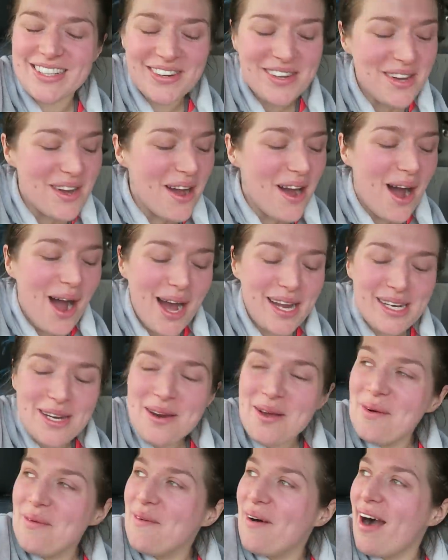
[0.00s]
so, i
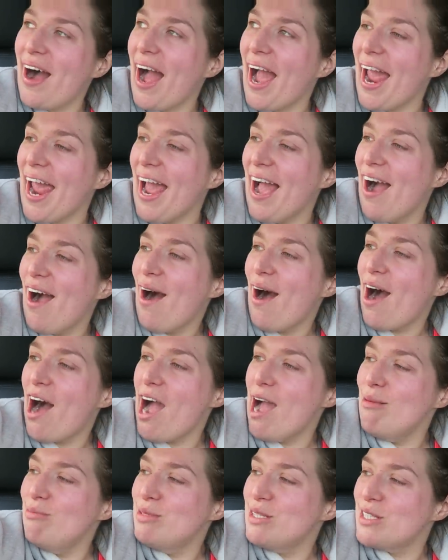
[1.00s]
don't know why
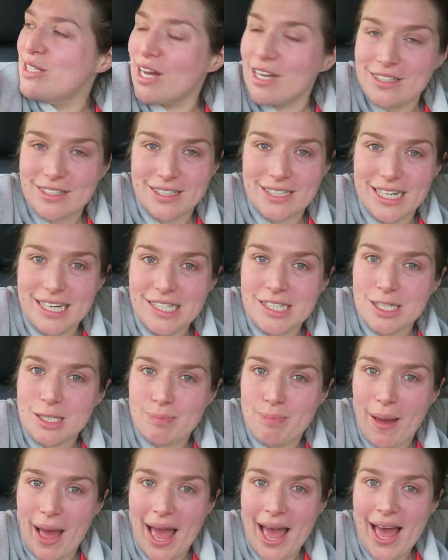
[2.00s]
i am such a
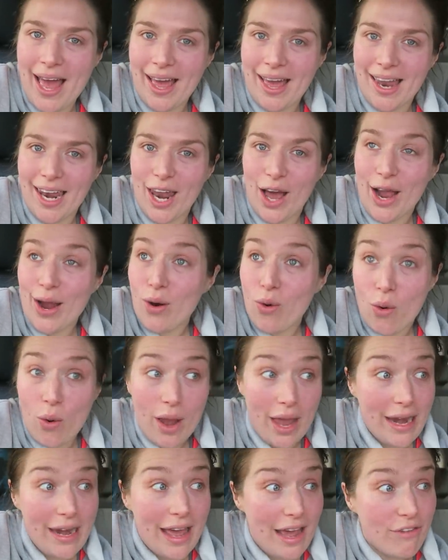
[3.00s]
teacher's pet like
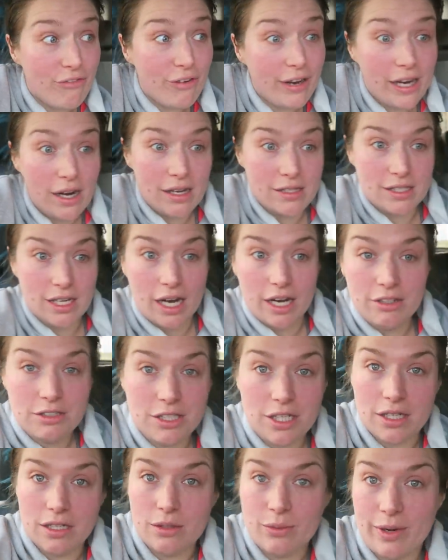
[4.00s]
in every class i go
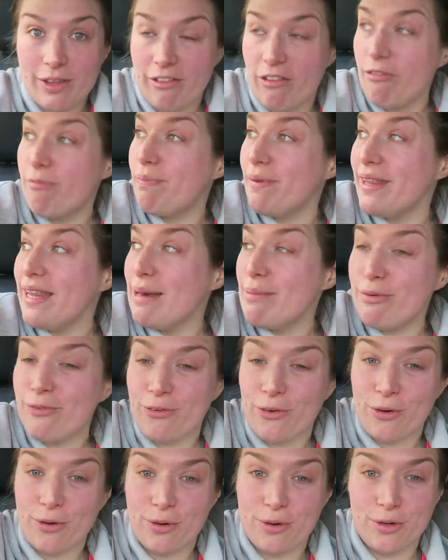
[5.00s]
to whether i've been there
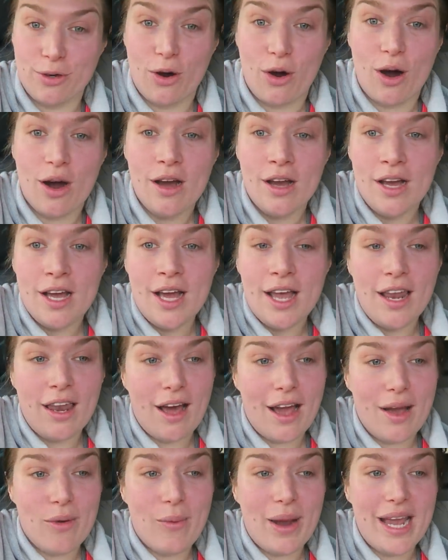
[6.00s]
before or not
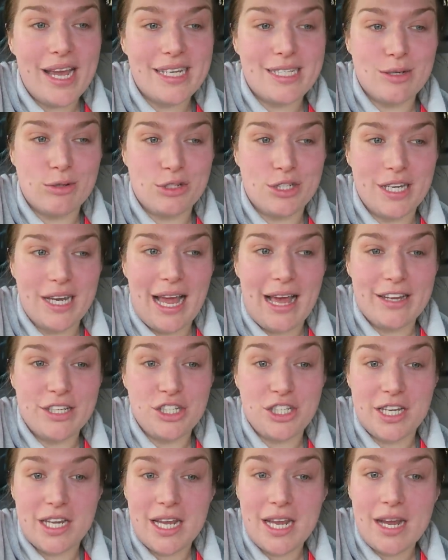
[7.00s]
like i waited till she let
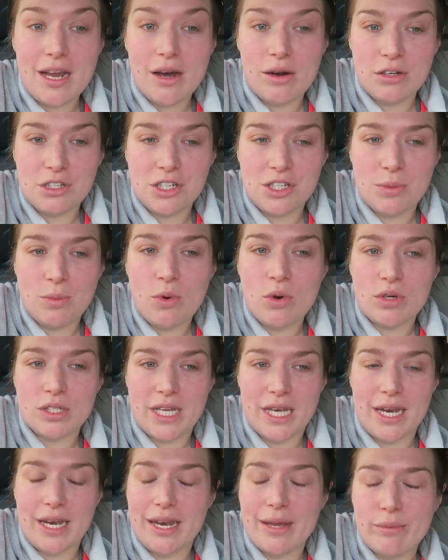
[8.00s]
she she
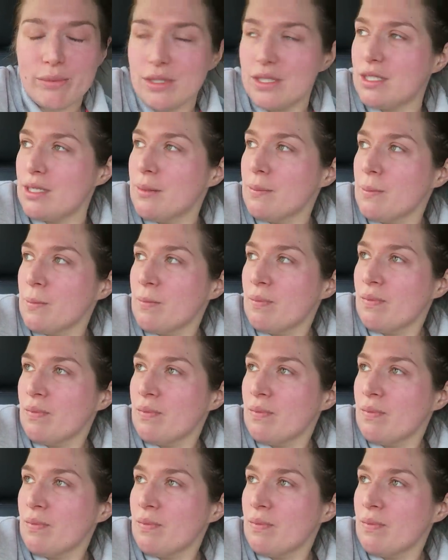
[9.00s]
walked in and it was